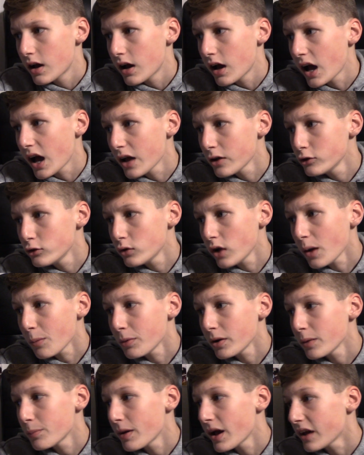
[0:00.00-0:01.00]
I do not
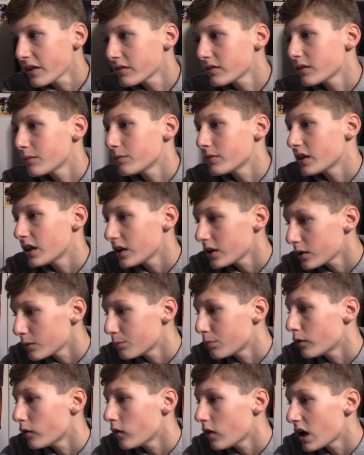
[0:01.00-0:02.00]
put it past them. They could
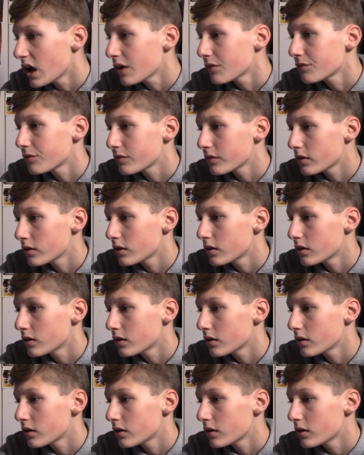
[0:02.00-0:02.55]
pull off